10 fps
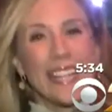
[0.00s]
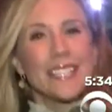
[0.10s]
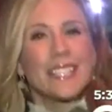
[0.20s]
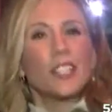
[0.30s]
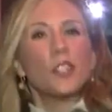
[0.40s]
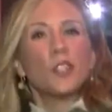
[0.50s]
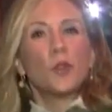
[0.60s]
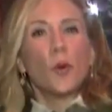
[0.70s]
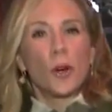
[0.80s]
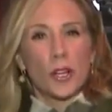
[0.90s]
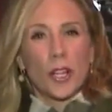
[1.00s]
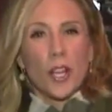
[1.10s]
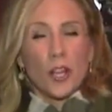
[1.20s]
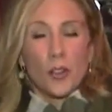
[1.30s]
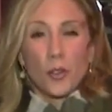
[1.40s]
and in New York.
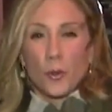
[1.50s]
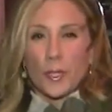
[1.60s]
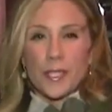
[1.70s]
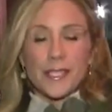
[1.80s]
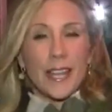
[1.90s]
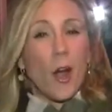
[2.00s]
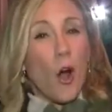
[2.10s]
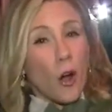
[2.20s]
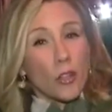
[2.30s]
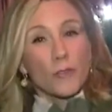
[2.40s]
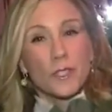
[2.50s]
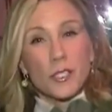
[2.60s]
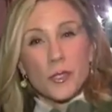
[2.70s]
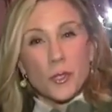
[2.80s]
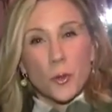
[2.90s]
Authorities say all of
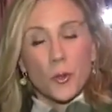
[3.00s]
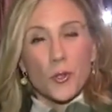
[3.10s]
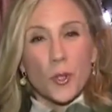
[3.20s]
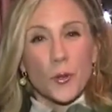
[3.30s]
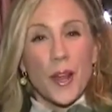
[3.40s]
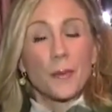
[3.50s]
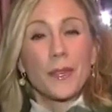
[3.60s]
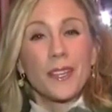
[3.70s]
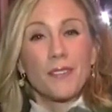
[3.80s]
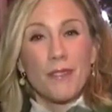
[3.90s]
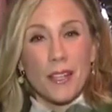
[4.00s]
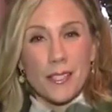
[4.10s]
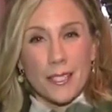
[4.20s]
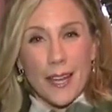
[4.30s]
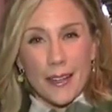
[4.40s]
these stores are now being
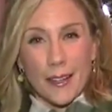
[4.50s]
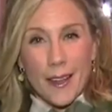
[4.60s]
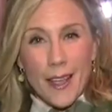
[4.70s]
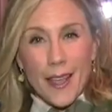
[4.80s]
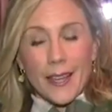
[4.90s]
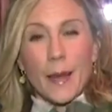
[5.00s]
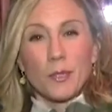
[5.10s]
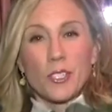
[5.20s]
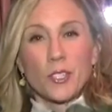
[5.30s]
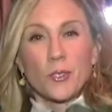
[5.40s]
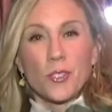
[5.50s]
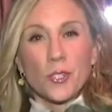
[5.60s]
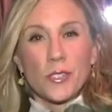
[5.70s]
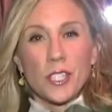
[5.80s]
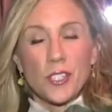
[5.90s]
investigated. In Emerson, New
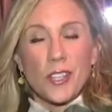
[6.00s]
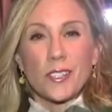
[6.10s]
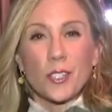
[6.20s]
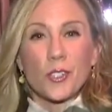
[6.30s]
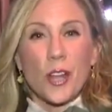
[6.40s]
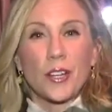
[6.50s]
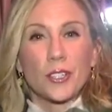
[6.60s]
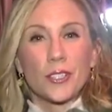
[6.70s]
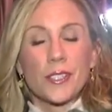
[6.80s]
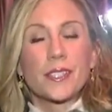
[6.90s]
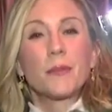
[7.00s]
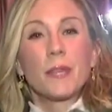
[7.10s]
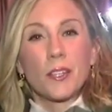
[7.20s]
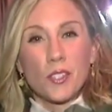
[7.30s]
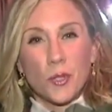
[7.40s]
Jersey, Jessica Schneider,
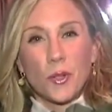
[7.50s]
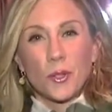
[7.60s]
CBS 2